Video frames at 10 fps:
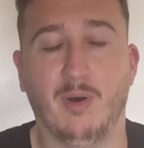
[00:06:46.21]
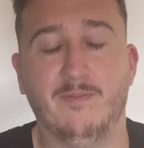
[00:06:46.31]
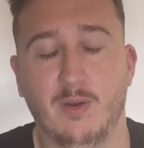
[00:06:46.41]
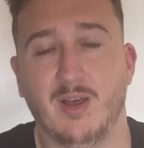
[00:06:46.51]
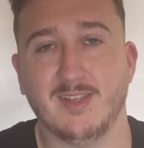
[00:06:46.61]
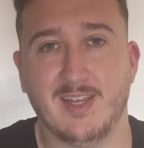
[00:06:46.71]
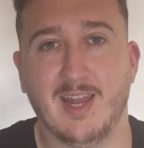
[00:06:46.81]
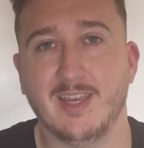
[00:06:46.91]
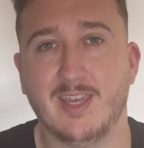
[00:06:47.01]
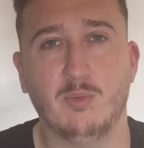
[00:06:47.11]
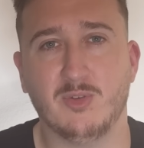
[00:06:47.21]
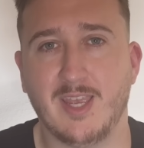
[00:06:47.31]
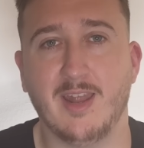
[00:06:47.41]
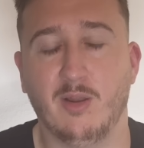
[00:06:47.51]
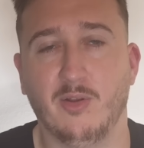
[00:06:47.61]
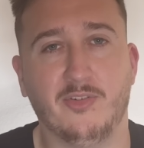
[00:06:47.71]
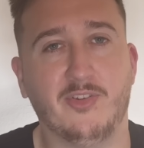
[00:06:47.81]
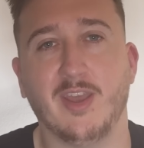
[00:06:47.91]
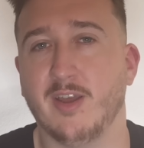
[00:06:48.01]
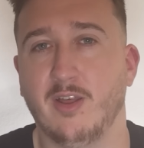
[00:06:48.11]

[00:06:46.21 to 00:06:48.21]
I feel like Solanke was getting a lot of stick,